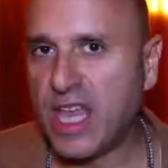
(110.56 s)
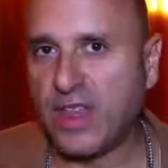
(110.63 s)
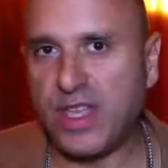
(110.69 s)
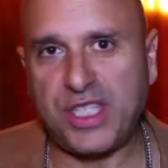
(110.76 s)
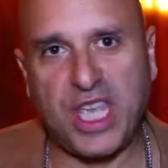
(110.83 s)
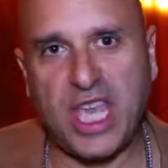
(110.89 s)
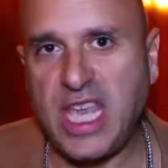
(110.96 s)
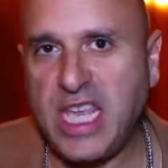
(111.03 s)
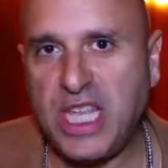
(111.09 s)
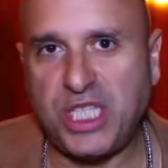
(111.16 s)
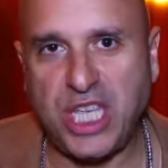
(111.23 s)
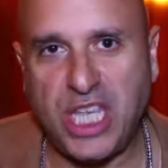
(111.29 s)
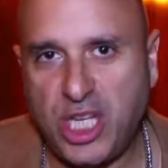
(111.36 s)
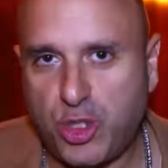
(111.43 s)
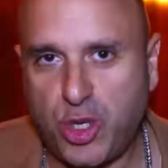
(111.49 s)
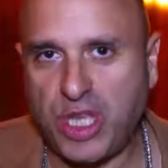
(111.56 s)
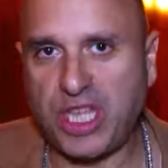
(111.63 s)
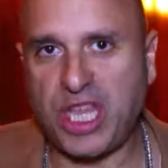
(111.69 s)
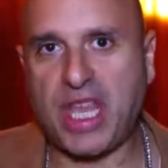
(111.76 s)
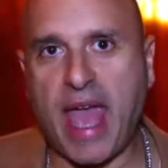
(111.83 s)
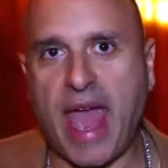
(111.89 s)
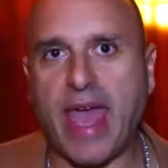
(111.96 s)
This easy
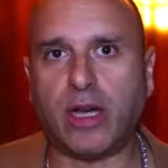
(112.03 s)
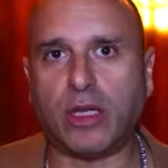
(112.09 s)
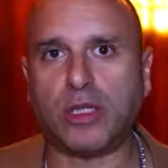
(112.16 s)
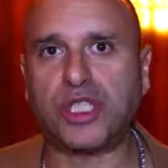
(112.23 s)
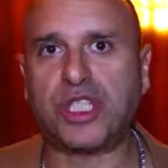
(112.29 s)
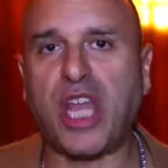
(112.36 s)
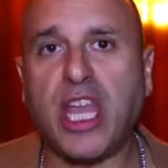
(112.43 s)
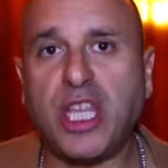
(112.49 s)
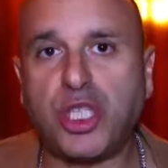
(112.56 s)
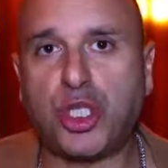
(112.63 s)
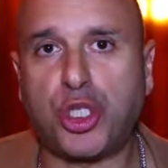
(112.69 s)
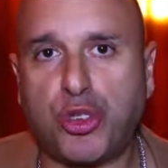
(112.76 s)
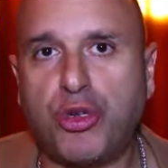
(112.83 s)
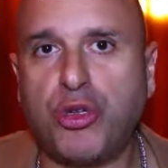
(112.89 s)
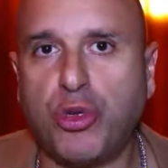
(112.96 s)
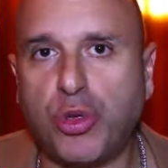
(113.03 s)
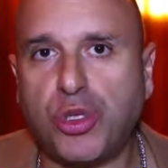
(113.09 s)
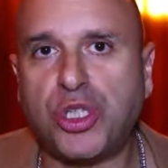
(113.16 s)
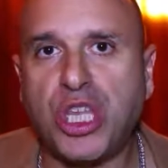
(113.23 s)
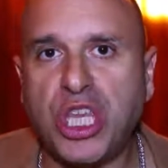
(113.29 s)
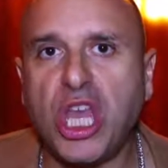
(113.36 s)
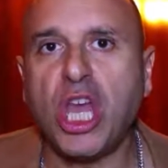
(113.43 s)
drinking ale stays true
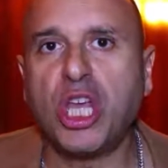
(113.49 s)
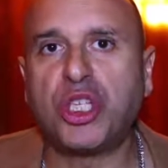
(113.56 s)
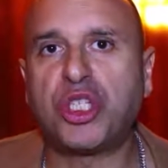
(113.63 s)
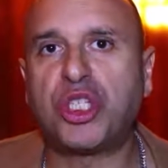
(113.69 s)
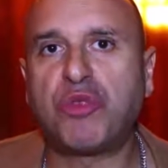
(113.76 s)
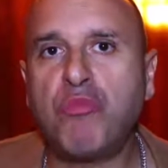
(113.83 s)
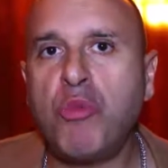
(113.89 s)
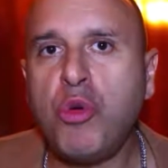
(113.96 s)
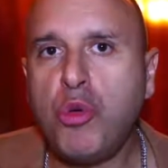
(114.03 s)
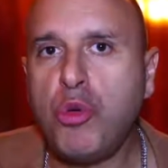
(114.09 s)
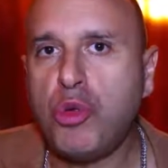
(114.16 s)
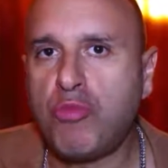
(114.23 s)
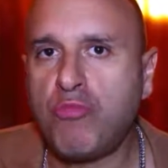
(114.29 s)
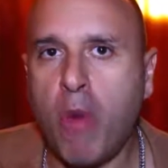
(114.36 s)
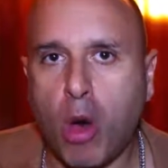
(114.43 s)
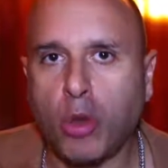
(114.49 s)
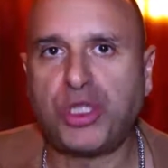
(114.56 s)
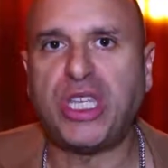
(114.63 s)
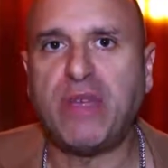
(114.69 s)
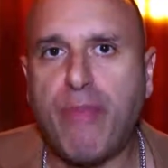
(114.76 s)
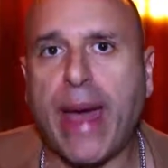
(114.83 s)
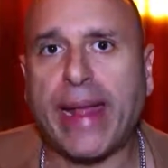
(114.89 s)
to the smooth
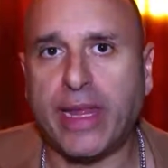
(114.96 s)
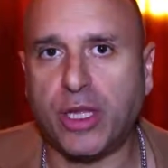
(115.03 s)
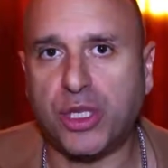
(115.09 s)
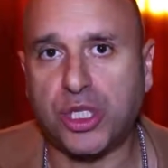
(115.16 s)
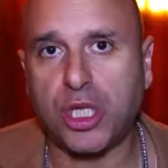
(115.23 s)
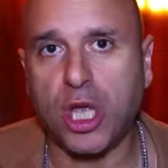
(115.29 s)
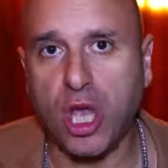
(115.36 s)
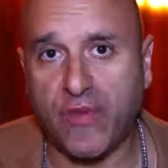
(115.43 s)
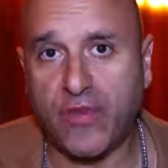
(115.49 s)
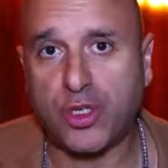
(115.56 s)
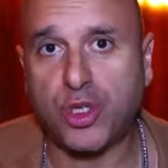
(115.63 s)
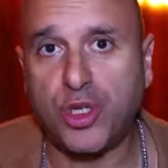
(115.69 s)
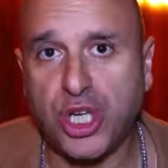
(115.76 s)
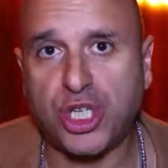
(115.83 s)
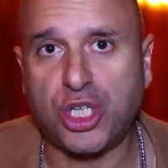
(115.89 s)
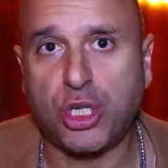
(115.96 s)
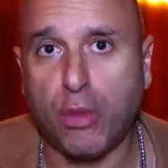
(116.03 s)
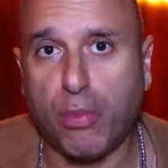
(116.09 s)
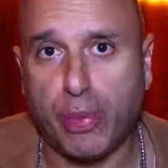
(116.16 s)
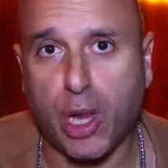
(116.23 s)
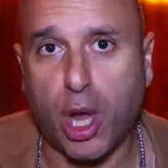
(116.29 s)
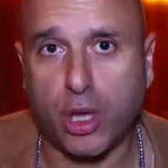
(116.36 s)
malty balance of a traditional
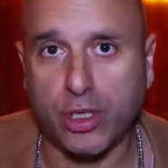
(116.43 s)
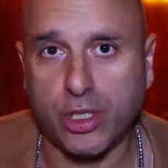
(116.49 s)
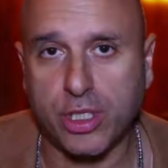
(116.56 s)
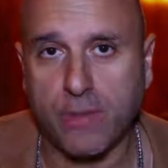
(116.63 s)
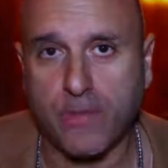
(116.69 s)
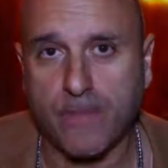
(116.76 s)
blonde.